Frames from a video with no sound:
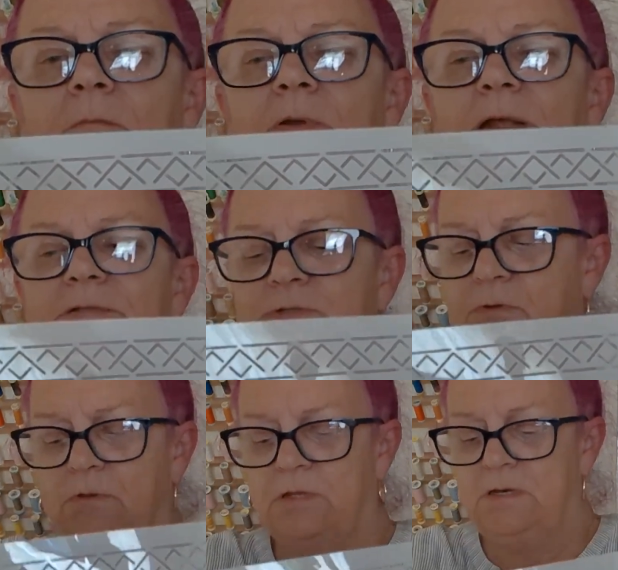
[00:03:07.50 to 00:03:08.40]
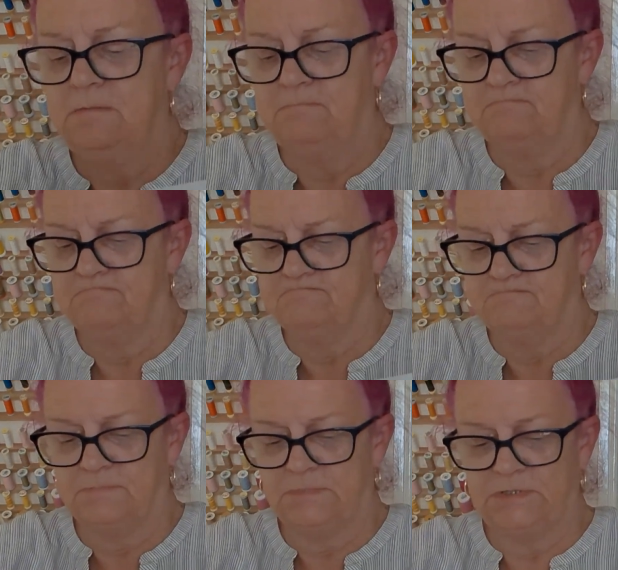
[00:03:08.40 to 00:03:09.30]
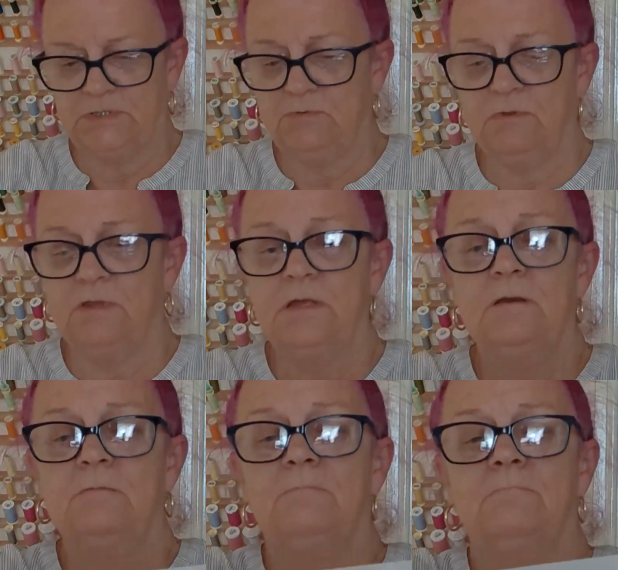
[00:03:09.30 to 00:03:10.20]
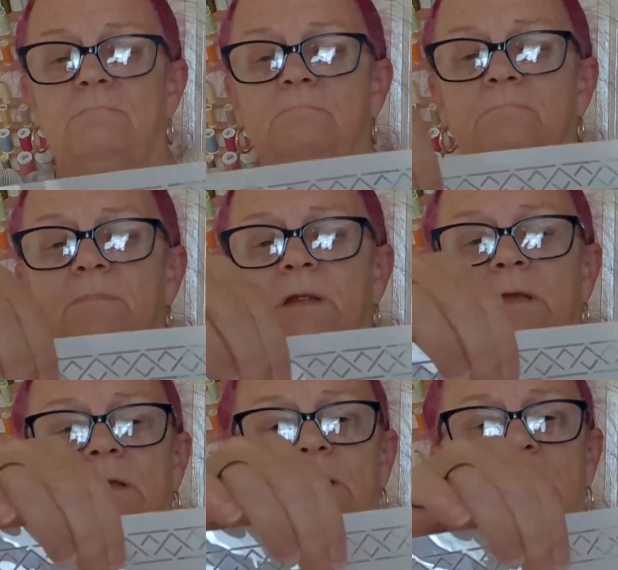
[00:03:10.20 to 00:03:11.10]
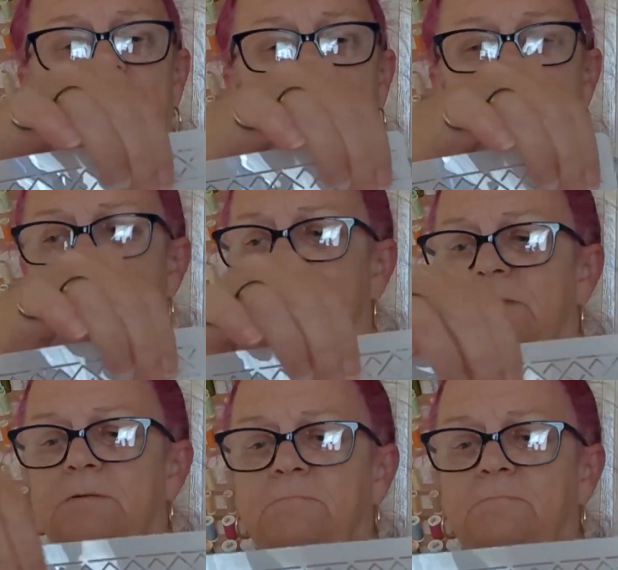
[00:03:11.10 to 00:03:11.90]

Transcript: but that's too thin. It's too thin. It's